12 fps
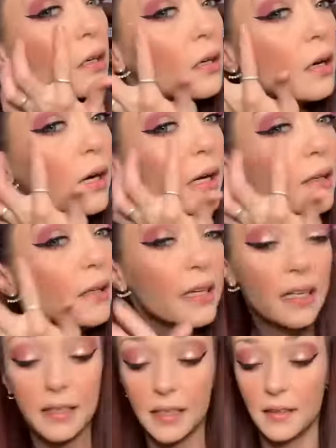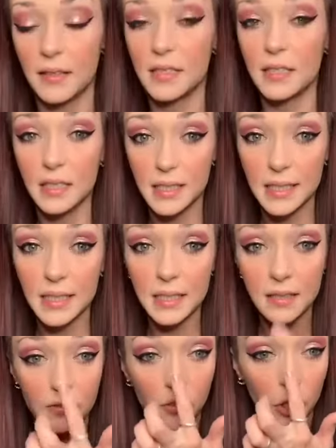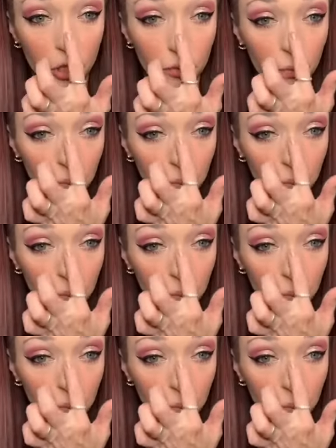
highlight, then this is for you.